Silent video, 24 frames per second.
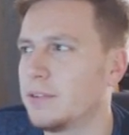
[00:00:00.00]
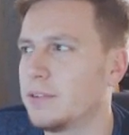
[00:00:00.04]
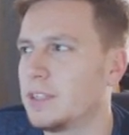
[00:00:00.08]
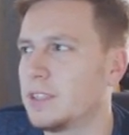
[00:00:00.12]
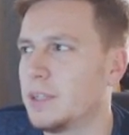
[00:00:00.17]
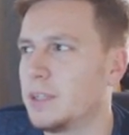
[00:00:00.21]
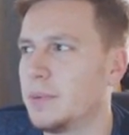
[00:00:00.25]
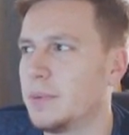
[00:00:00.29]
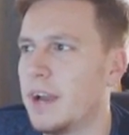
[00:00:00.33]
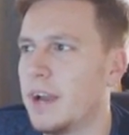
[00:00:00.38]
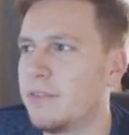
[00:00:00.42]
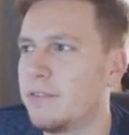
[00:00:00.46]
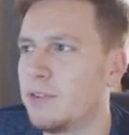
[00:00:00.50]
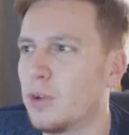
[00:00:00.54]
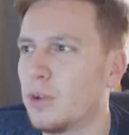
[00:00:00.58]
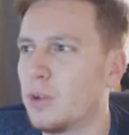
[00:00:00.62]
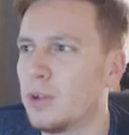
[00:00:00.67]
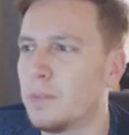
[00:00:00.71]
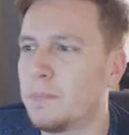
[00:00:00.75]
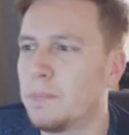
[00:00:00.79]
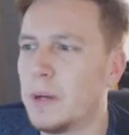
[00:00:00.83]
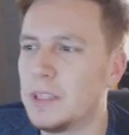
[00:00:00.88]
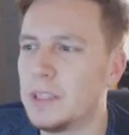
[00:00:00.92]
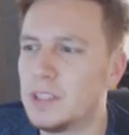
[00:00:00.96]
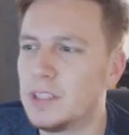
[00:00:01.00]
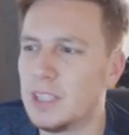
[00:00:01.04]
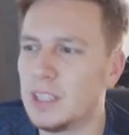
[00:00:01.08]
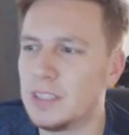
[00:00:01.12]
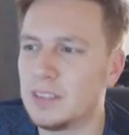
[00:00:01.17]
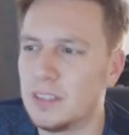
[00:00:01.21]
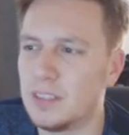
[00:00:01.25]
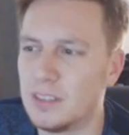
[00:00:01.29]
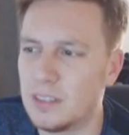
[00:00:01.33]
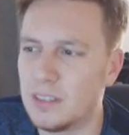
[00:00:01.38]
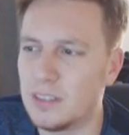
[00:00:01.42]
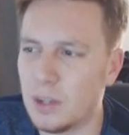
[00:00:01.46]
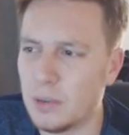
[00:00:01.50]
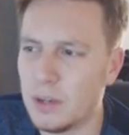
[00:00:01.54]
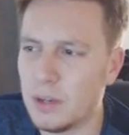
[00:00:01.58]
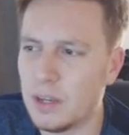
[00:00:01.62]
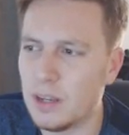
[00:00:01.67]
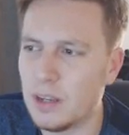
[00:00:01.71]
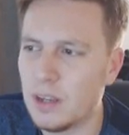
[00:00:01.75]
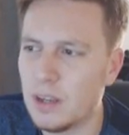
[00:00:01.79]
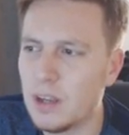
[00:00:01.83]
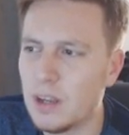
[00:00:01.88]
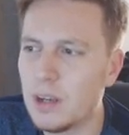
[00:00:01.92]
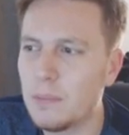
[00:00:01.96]
Obviously, we have got the budget to do
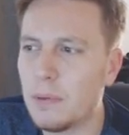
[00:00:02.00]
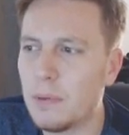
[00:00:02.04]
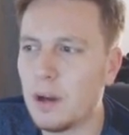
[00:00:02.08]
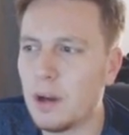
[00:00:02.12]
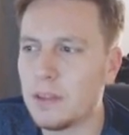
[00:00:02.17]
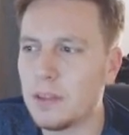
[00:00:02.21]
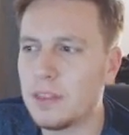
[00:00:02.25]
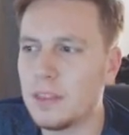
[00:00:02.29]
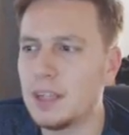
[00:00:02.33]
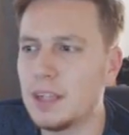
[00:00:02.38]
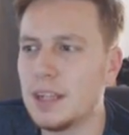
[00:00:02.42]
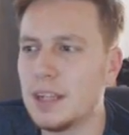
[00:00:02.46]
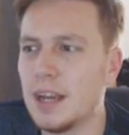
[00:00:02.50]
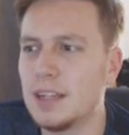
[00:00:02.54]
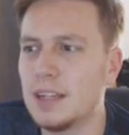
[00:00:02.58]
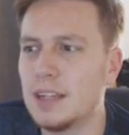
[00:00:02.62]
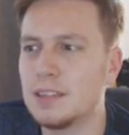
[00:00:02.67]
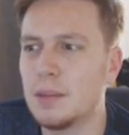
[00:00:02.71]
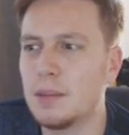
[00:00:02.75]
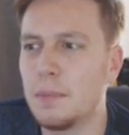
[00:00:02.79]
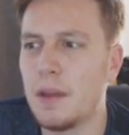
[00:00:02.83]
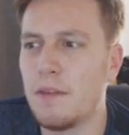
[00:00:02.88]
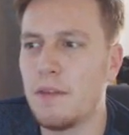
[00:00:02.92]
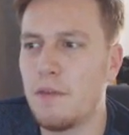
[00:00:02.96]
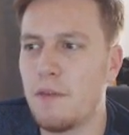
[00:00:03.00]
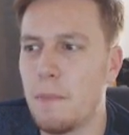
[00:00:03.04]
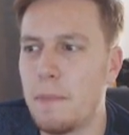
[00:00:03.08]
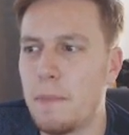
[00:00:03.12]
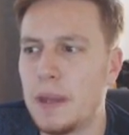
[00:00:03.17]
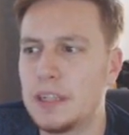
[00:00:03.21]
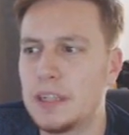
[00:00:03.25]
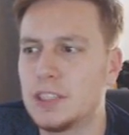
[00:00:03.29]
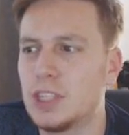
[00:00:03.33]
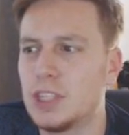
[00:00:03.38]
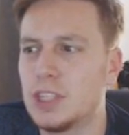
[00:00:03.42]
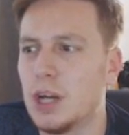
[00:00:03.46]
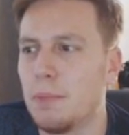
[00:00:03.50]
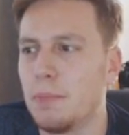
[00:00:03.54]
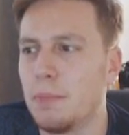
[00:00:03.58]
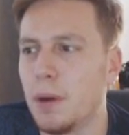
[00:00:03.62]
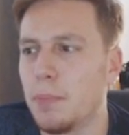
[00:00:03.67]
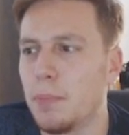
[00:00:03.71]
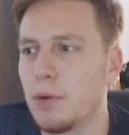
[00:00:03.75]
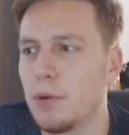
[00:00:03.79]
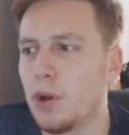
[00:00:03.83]
it, but I think that is a bit of a big jump.